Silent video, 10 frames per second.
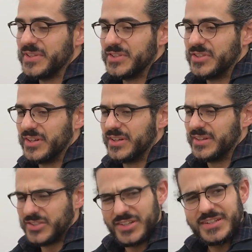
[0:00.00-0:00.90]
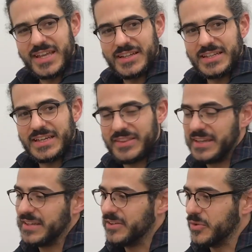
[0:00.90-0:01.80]
was it John Kelly, I
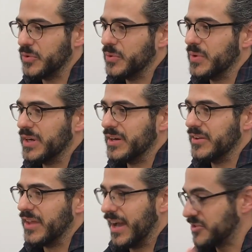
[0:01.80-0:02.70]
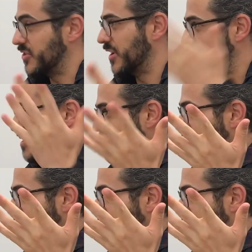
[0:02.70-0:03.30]
think, who the astronaut who